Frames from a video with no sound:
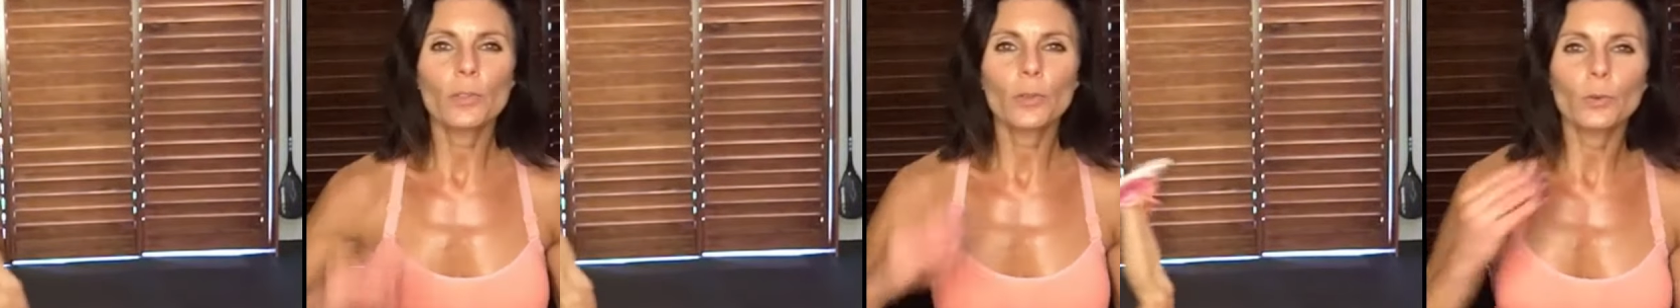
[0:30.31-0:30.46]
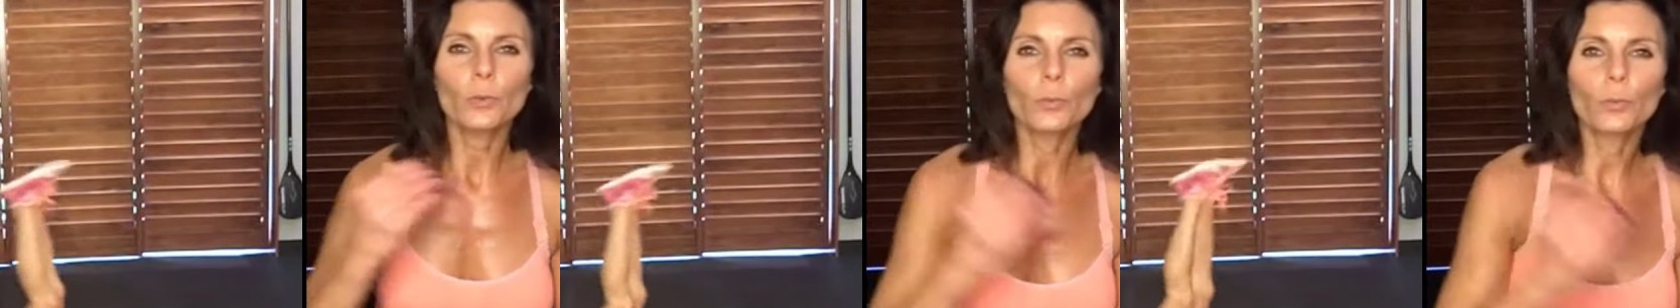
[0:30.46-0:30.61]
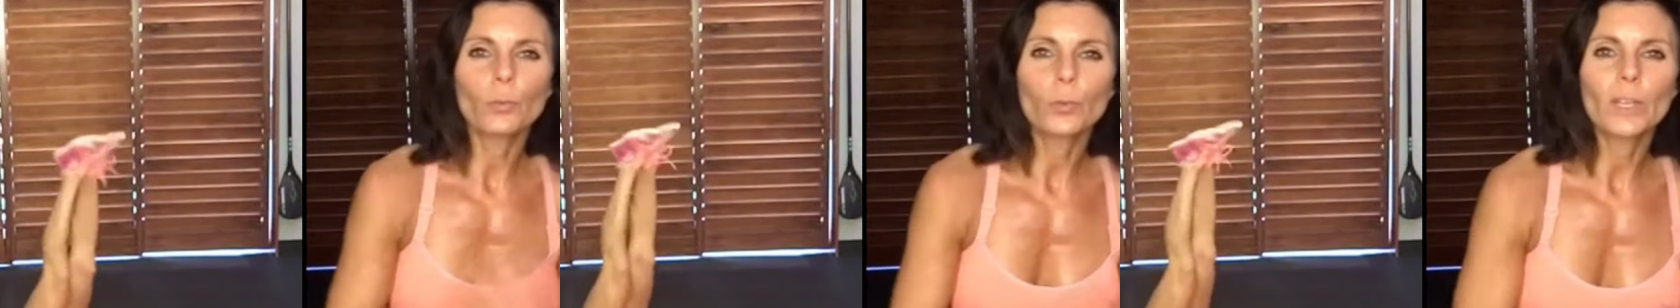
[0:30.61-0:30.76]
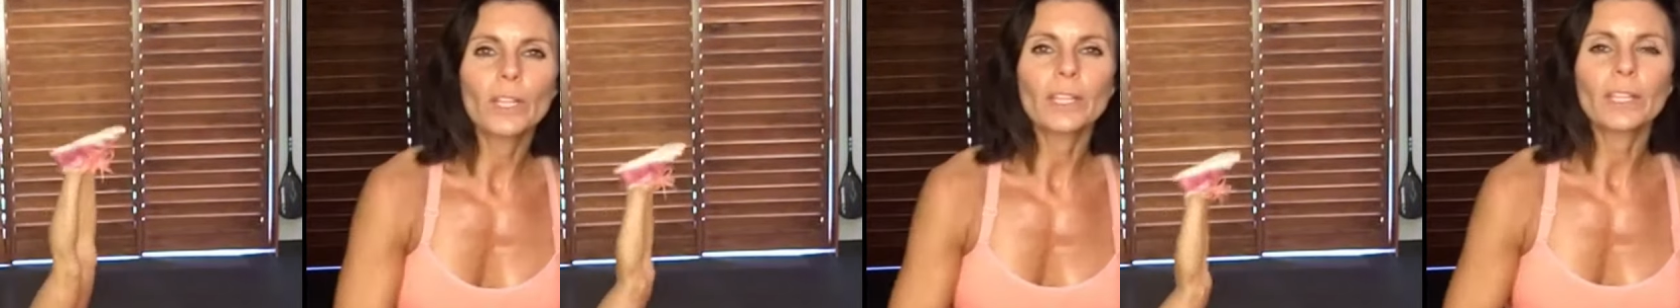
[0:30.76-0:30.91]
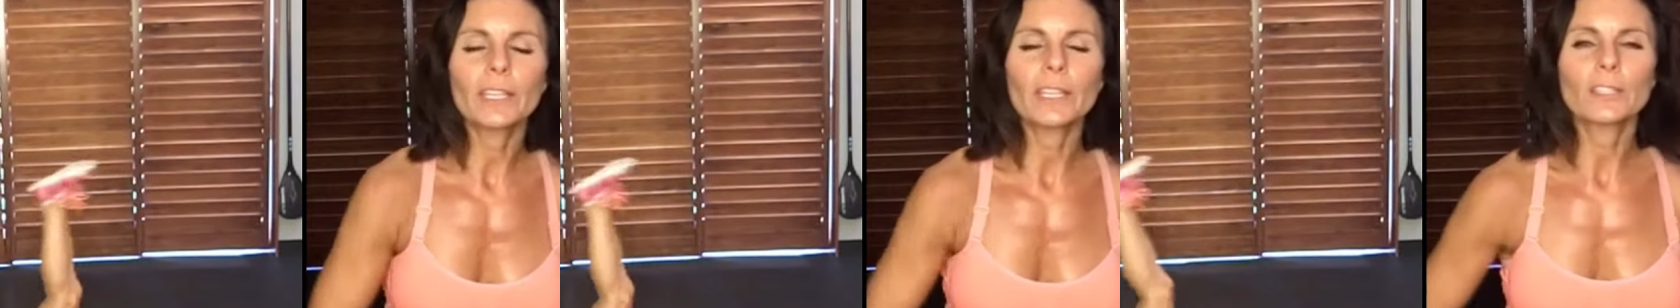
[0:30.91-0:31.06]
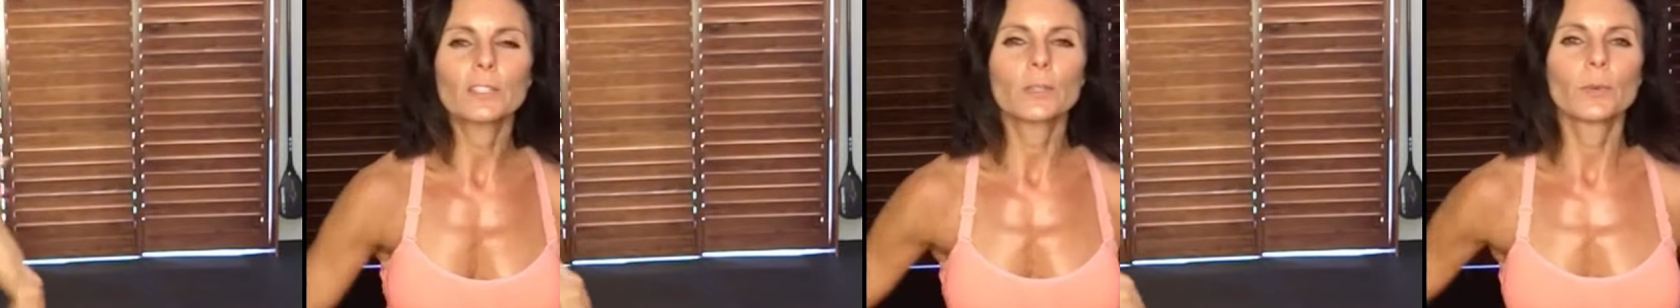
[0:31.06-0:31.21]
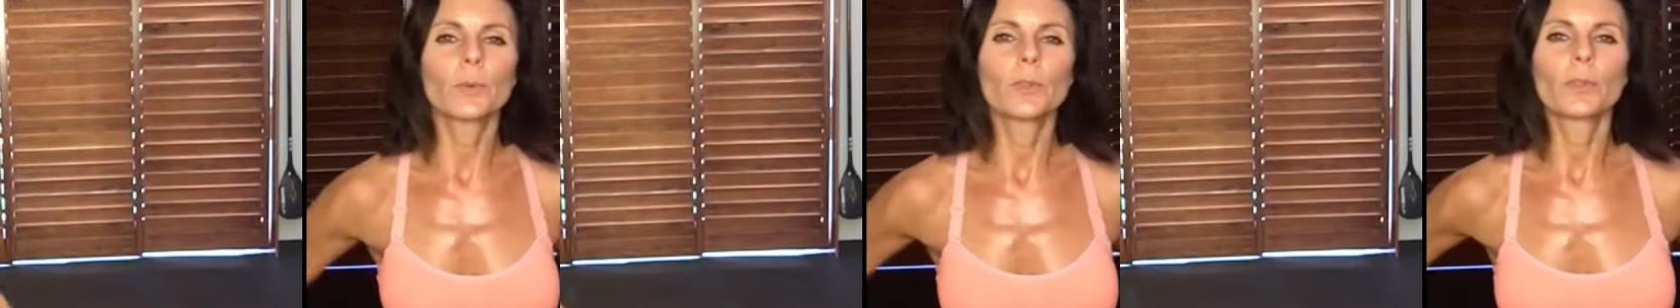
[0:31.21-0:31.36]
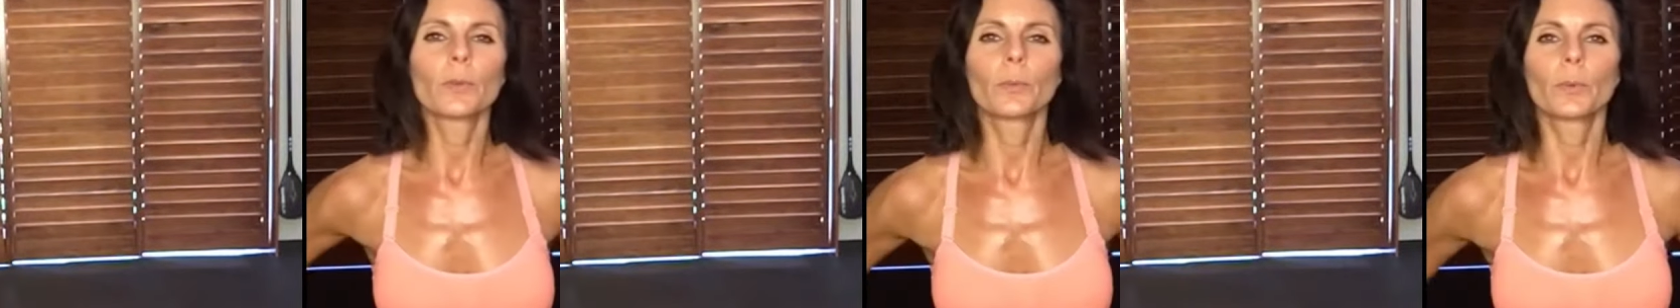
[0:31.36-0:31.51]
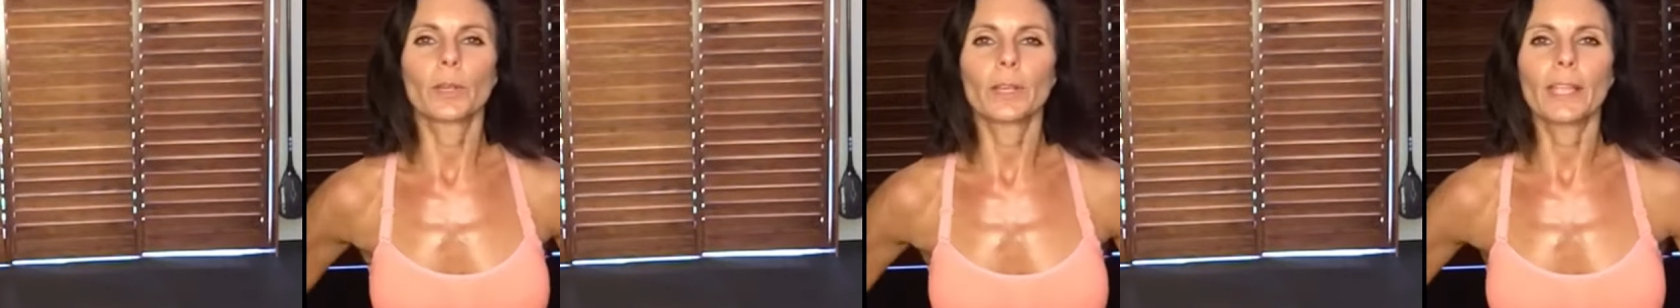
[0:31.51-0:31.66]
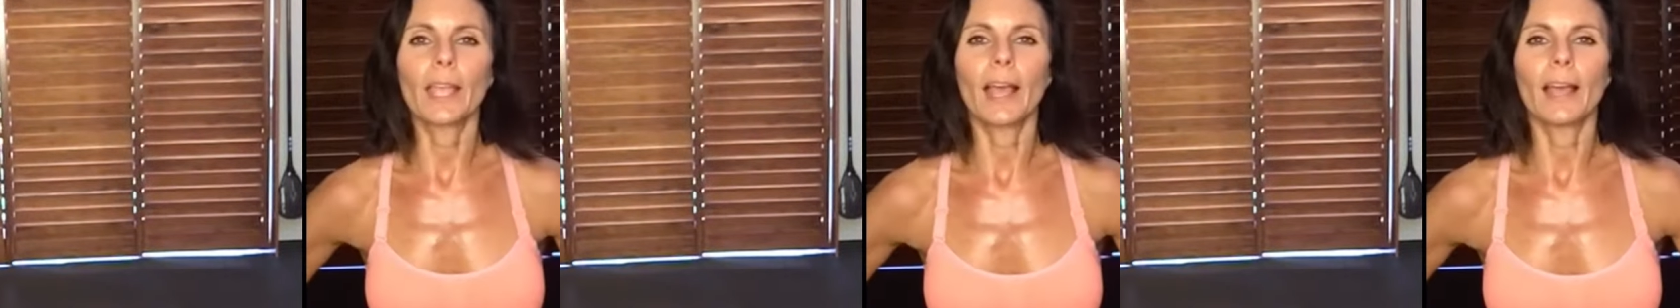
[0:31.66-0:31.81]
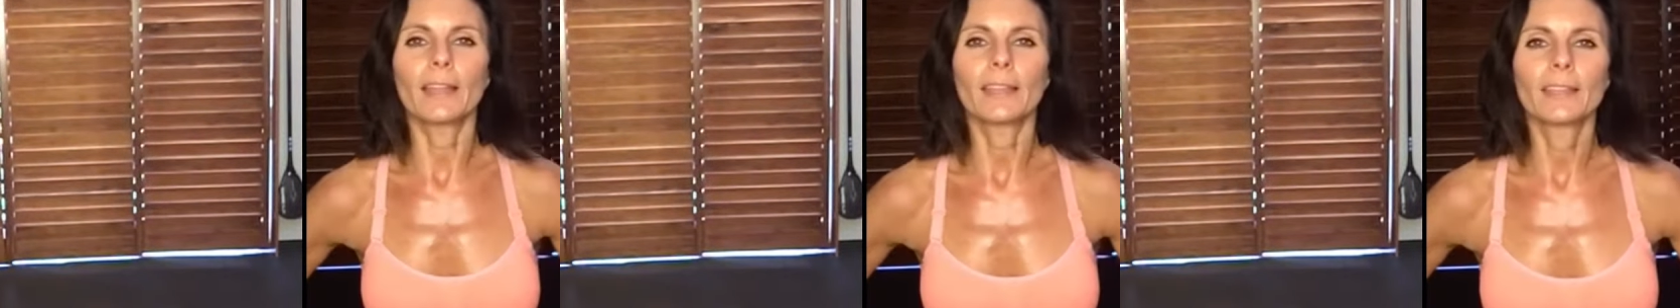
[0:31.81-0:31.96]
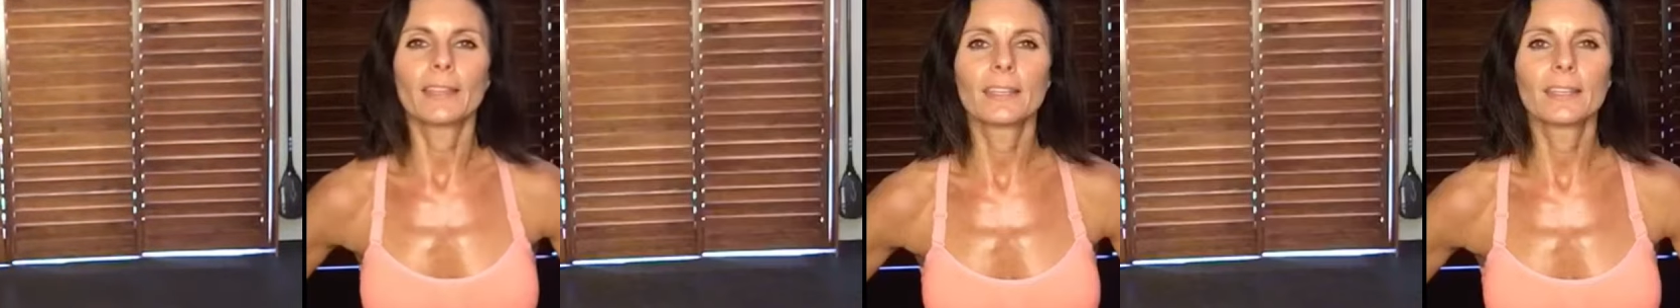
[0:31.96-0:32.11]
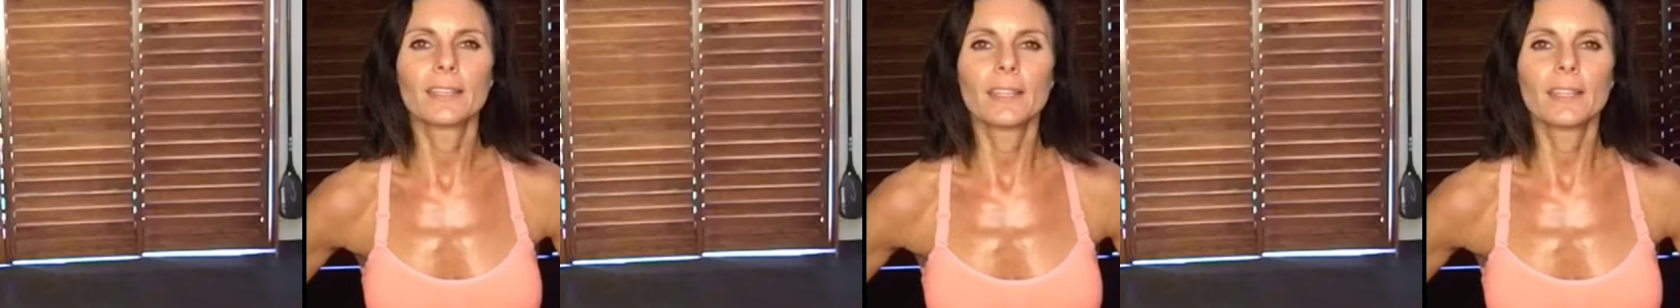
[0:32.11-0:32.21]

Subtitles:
they're really doing the workout?